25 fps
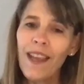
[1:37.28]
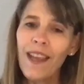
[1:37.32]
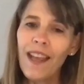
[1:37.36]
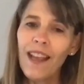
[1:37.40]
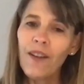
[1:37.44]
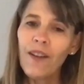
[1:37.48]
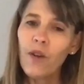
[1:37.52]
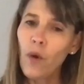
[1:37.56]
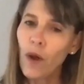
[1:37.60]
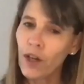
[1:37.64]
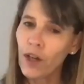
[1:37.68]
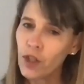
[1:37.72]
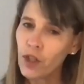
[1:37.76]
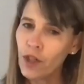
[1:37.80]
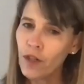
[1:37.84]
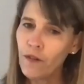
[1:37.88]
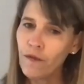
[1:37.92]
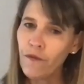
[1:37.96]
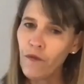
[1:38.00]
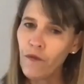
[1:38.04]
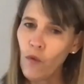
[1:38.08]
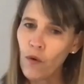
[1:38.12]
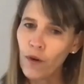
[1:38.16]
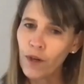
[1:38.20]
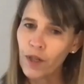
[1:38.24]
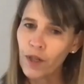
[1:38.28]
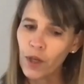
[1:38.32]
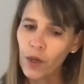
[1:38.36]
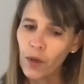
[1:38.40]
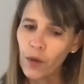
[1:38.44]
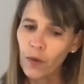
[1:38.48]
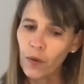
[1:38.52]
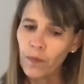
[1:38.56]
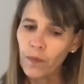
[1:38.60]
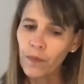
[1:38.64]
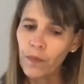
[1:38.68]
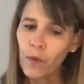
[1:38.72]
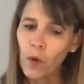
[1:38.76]
Question for you.
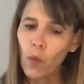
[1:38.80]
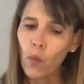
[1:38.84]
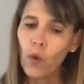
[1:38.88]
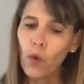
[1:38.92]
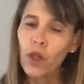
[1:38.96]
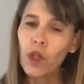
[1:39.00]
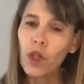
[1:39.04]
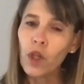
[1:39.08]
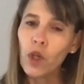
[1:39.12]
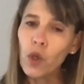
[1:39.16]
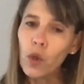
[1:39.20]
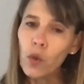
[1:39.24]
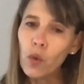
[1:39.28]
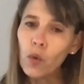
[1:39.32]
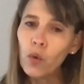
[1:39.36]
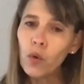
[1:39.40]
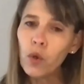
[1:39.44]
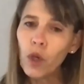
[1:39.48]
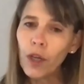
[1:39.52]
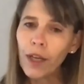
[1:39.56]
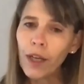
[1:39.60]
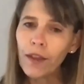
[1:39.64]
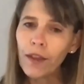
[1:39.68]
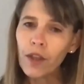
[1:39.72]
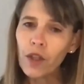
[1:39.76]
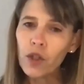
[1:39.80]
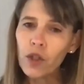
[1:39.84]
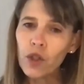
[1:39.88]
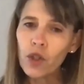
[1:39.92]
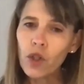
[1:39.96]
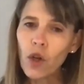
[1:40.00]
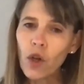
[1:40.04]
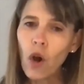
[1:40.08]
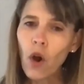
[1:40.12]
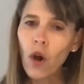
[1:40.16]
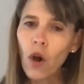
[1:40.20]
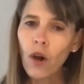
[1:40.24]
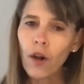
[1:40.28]
When you look at the
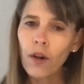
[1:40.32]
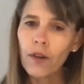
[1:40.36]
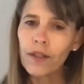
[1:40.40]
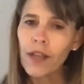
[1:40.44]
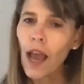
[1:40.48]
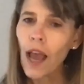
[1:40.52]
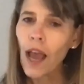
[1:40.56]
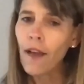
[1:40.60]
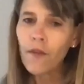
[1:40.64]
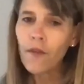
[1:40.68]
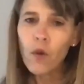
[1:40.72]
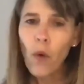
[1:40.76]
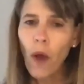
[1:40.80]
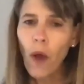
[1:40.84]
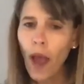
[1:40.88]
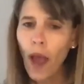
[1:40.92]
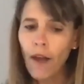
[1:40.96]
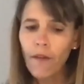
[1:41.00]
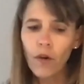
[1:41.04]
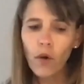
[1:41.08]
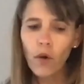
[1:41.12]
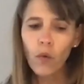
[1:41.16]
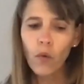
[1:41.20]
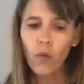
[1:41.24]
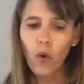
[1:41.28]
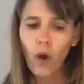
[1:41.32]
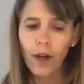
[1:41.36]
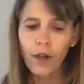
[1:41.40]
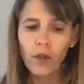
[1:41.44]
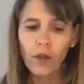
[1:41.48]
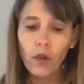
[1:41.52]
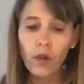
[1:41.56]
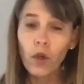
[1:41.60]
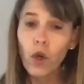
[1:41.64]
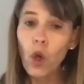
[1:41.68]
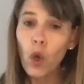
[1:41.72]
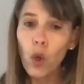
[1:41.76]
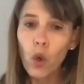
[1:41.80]
stars, have you ever
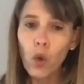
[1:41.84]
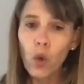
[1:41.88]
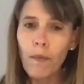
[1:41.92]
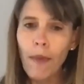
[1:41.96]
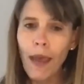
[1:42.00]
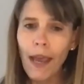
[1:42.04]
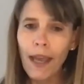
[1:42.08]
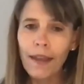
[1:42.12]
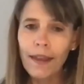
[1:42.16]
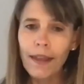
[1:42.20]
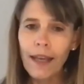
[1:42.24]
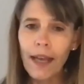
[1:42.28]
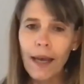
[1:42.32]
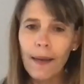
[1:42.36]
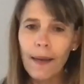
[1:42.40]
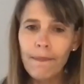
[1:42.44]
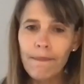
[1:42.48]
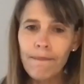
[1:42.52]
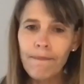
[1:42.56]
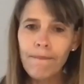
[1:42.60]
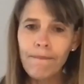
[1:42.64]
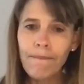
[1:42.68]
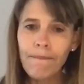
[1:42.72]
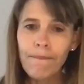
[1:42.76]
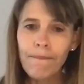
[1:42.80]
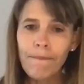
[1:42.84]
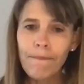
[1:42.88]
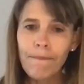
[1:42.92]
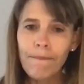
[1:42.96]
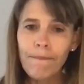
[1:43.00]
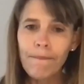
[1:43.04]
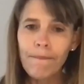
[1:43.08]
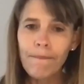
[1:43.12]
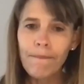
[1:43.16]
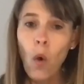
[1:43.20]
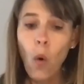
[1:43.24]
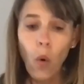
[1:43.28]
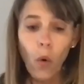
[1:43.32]
wondered who made them?
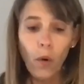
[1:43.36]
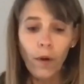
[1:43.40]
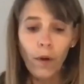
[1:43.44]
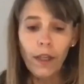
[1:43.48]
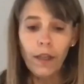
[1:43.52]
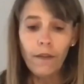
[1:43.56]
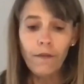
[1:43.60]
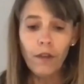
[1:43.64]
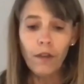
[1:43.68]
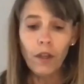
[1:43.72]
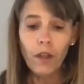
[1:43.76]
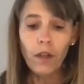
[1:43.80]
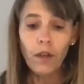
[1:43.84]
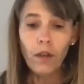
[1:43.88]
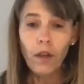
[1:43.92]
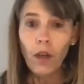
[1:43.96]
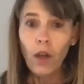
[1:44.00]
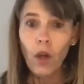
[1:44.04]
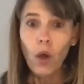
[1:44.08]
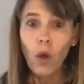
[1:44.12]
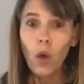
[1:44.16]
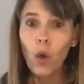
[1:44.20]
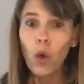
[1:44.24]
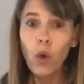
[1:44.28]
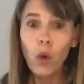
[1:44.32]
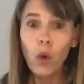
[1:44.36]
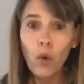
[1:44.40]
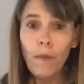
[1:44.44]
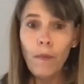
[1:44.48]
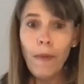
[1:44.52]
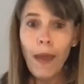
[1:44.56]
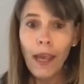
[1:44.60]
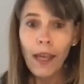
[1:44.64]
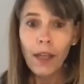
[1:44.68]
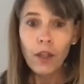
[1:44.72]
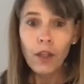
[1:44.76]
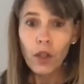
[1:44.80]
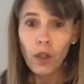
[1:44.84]
Or even who
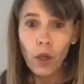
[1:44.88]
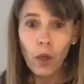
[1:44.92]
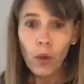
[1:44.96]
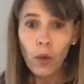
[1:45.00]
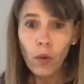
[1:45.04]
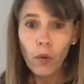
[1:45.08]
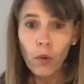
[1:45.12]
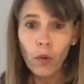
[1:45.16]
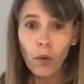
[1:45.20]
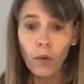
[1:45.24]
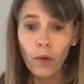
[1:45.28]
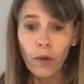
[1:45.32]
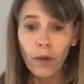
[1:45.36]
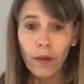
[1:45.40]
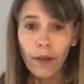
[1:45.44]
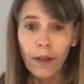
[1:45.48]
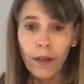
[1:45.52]
made you?